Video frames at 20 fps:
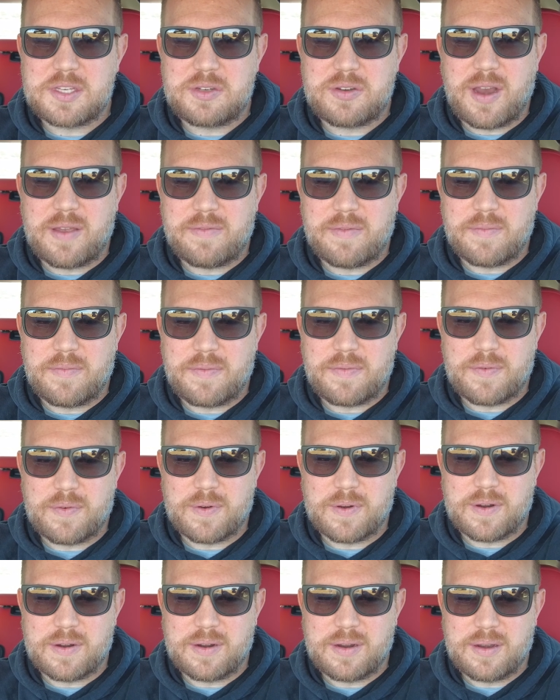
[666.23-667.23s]
drive them
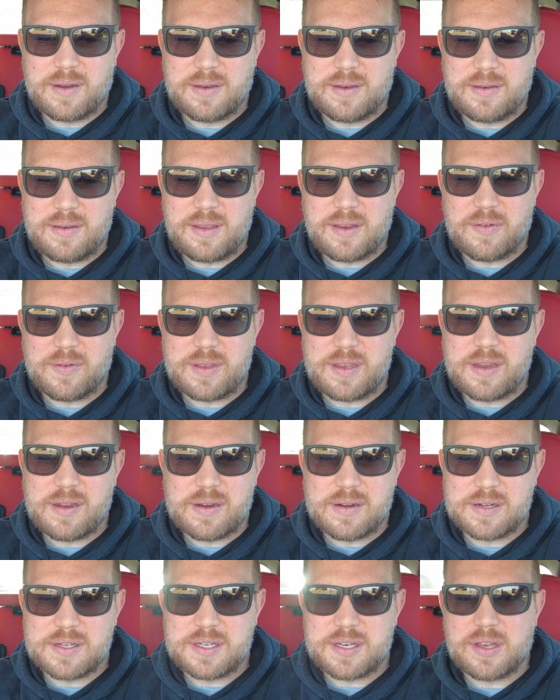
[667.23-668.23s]
for a
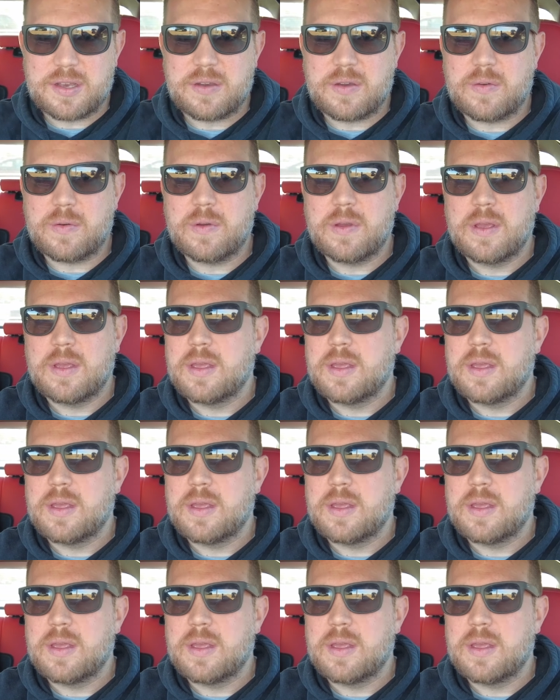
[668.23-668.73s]
year or so,